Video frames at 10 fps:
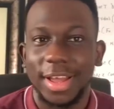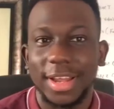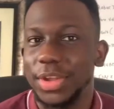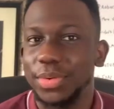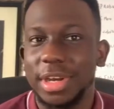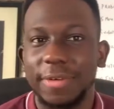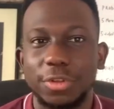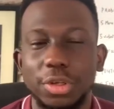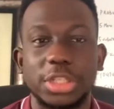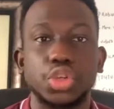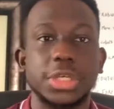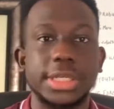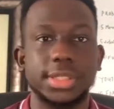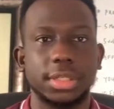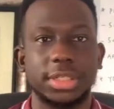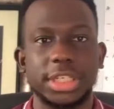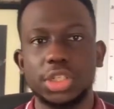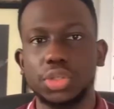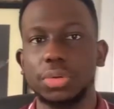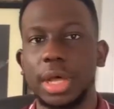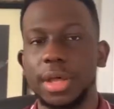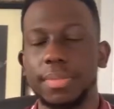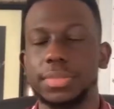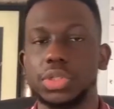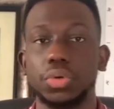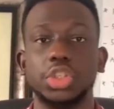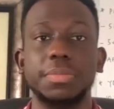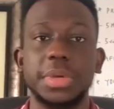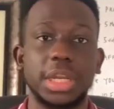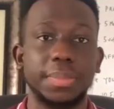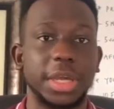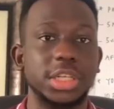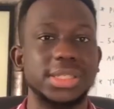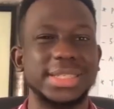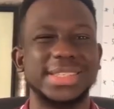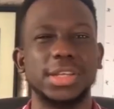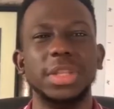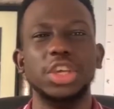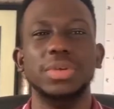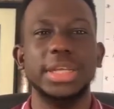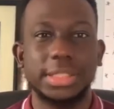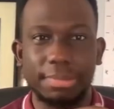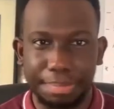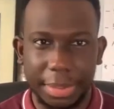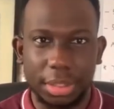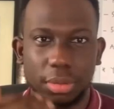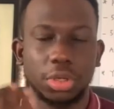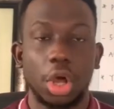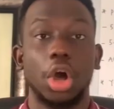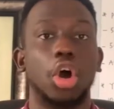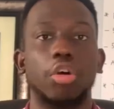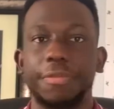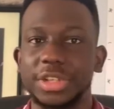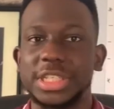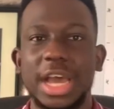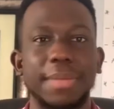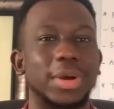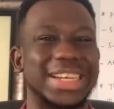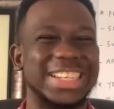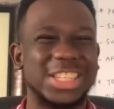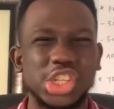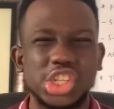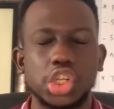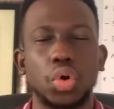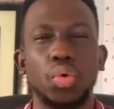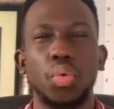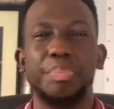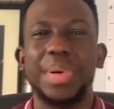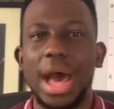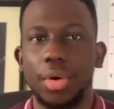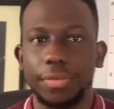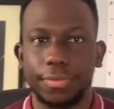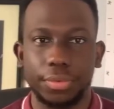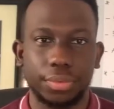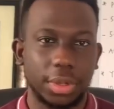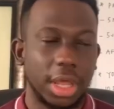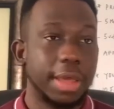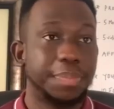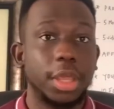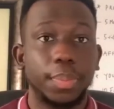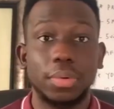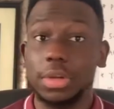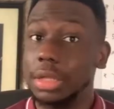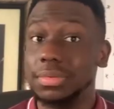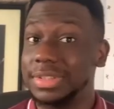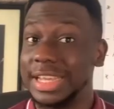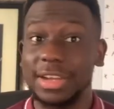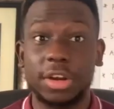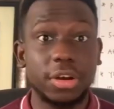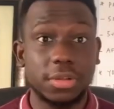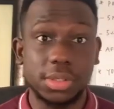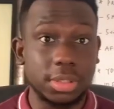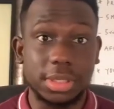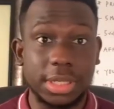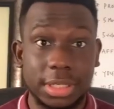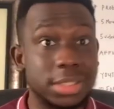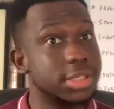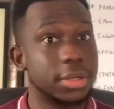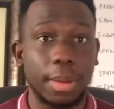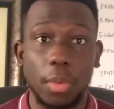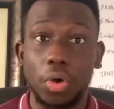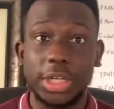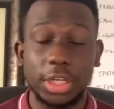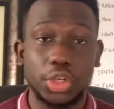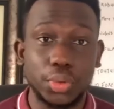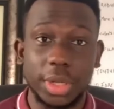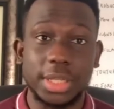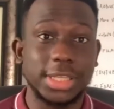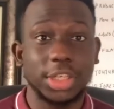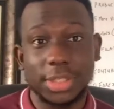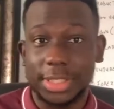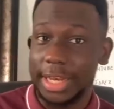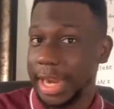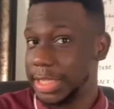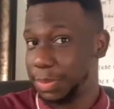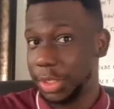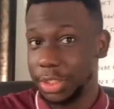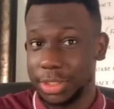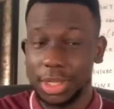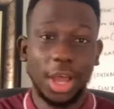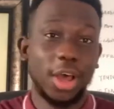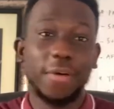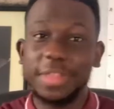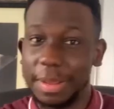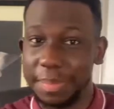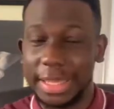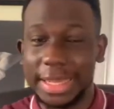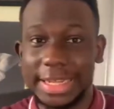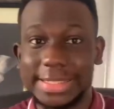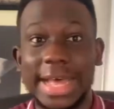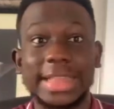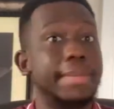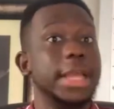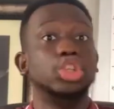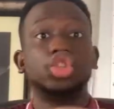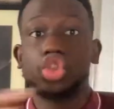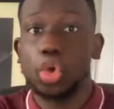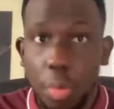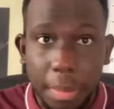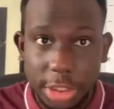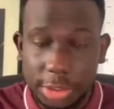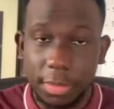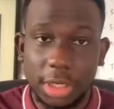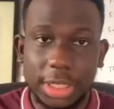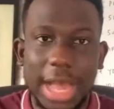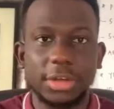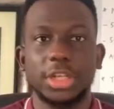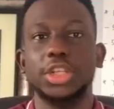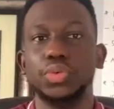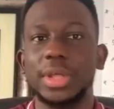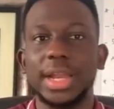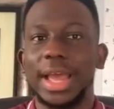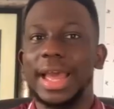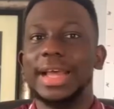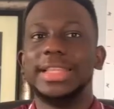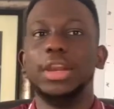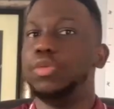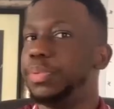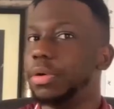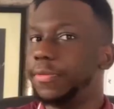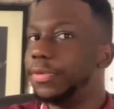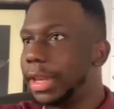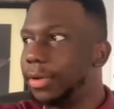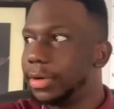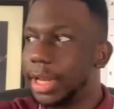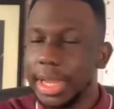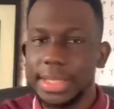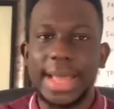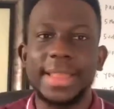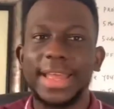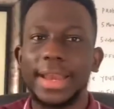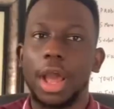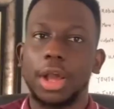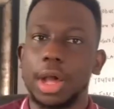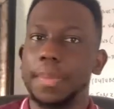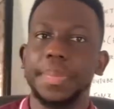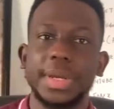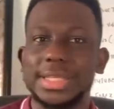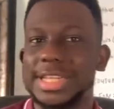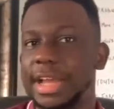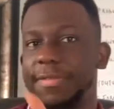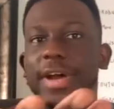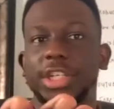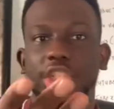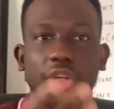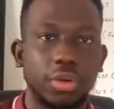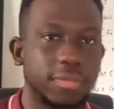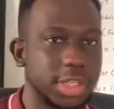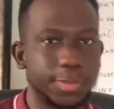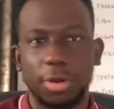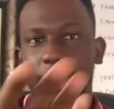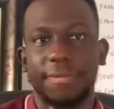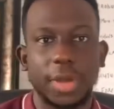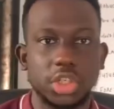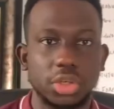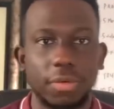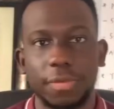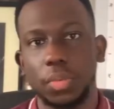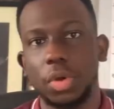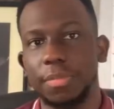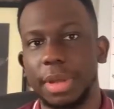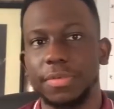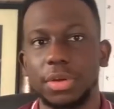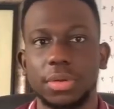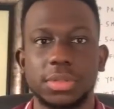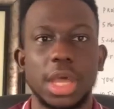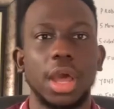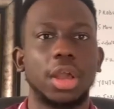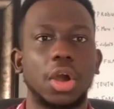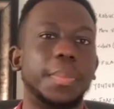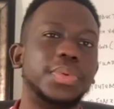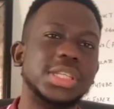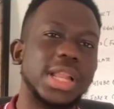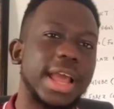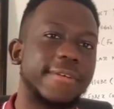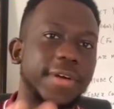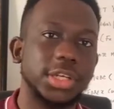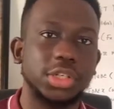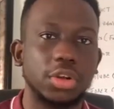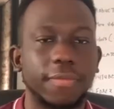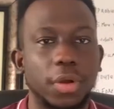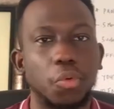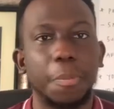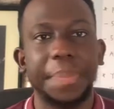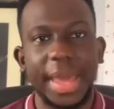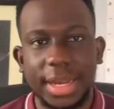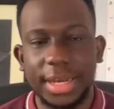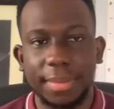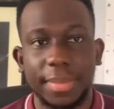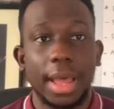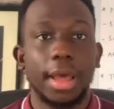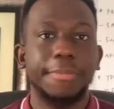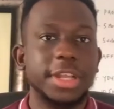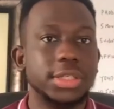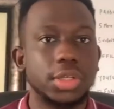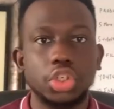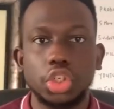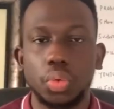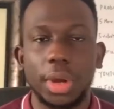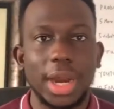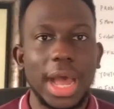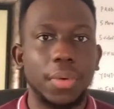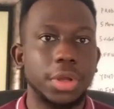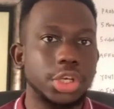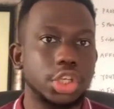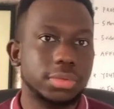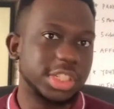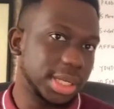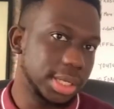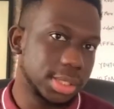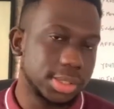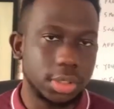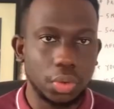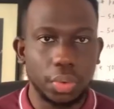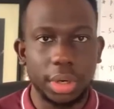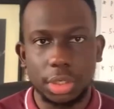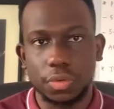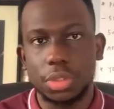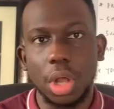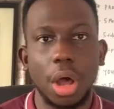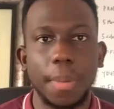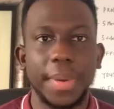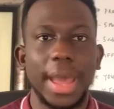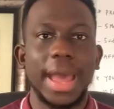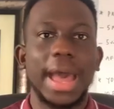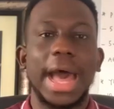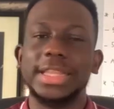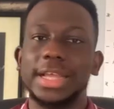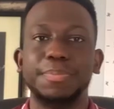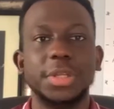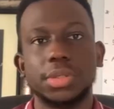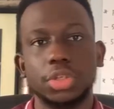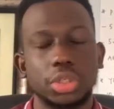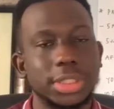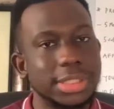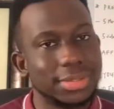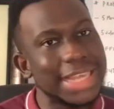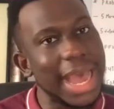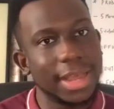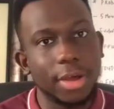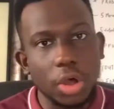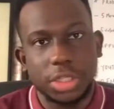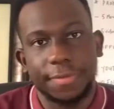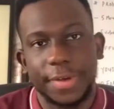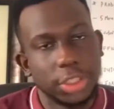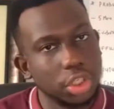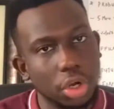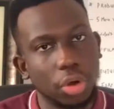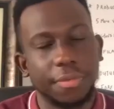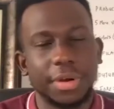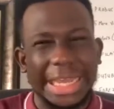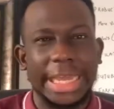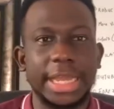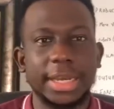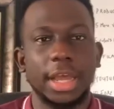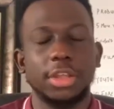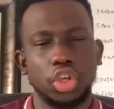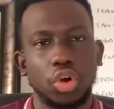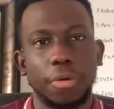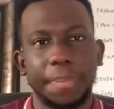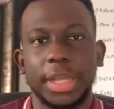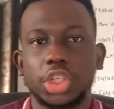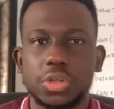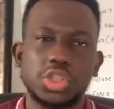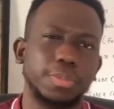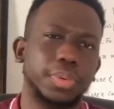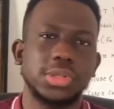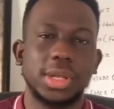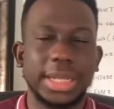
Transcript: They will never do that. So it's digital, social media pages is something you need to build over time, but it is so powerful. People, their girls on Instagram, all they do is they just take nice pictures of their bikinis and they make so much money. How do they do that? They look beautiful, they look nice, and then companies like Fashion Nova, I spoke about Fashion Nova in one of my videos. Companies like Fashion Nova will pay them, please could you wear our new jeans, could you wear a new top, and then please could you tag us Fashion Nova in your pictures you post on